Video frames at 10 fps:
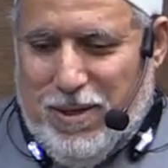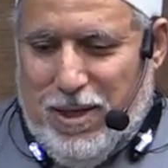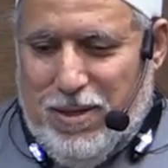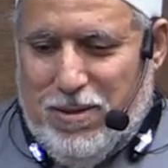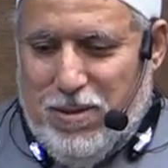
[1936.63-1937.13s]

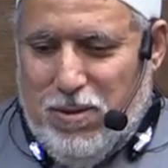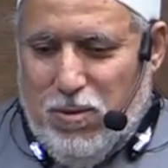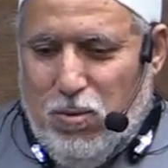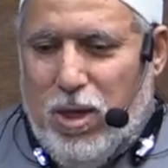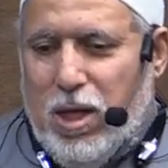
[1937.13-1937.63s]
Right?
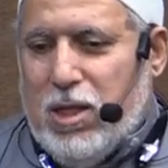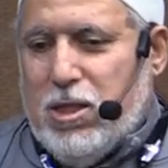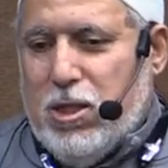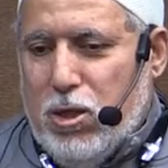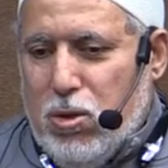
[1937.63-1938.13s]
When
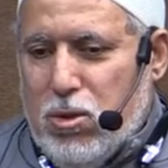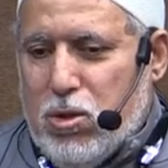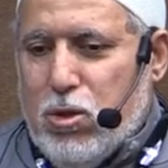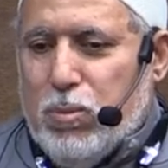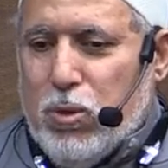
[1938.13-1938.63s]
it's
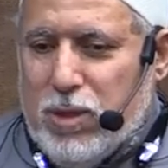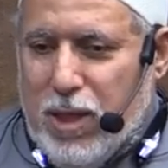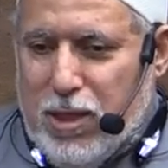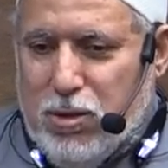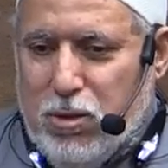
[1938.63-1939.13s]
used to
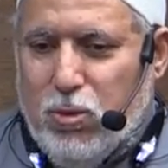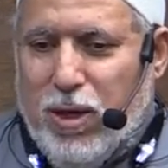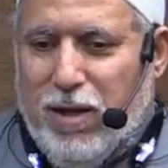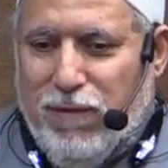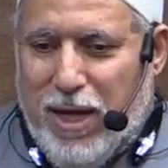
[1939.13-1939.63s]
protect you,
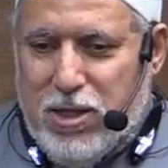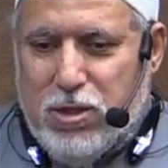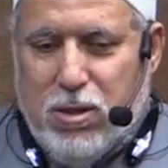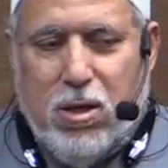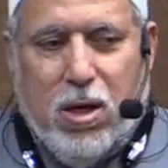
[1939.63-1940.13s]
to
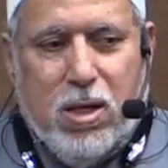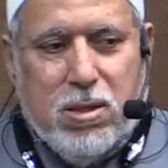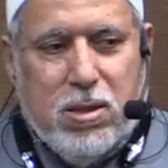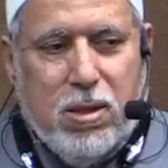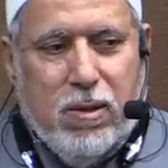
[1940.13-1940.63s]
advance your
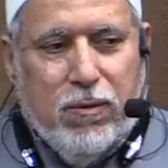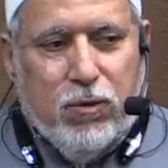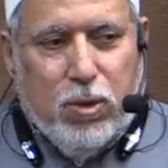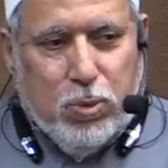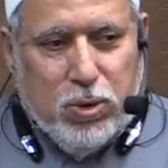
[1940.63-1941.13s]
cause,
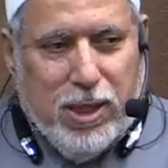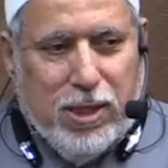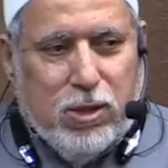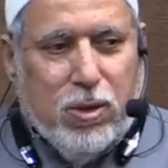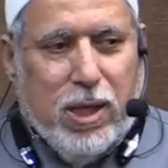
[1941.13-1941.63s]
to
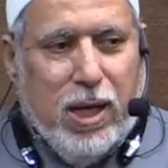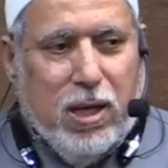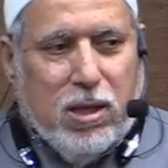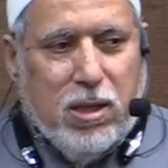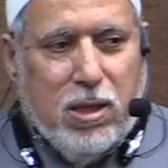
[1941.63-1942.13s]
protect your
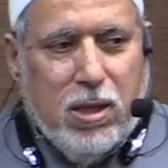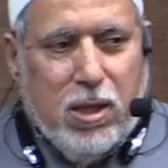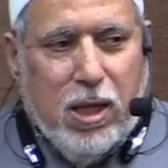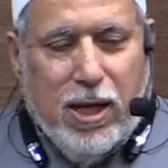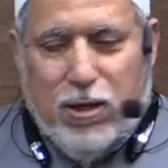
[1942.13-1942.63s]
health,
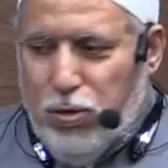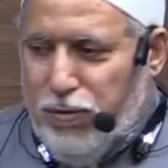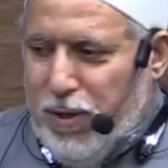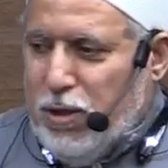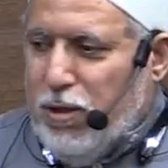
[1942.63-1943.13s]
and to
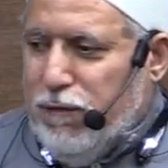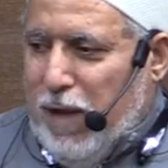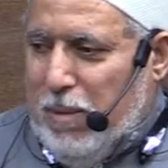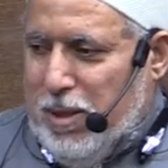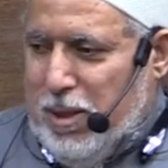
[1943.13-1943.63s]
feed your
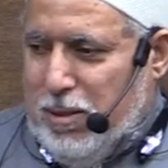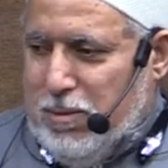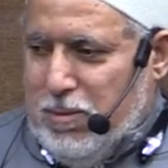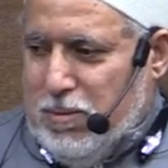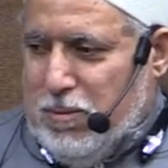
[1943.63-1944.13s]
family
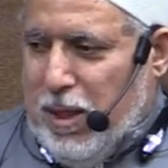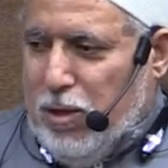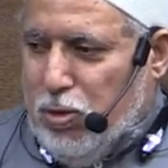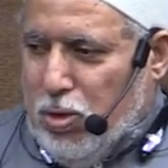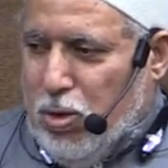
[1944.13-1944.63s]

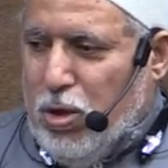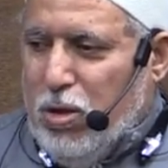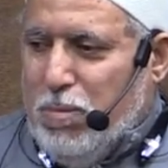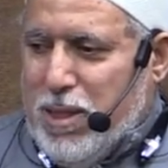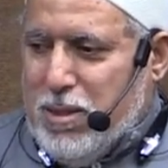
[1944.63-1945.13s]
and to grow
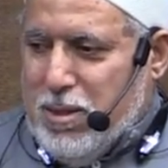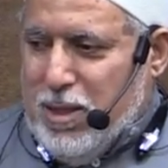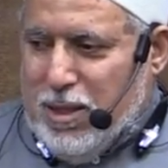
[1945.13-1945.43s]
your business.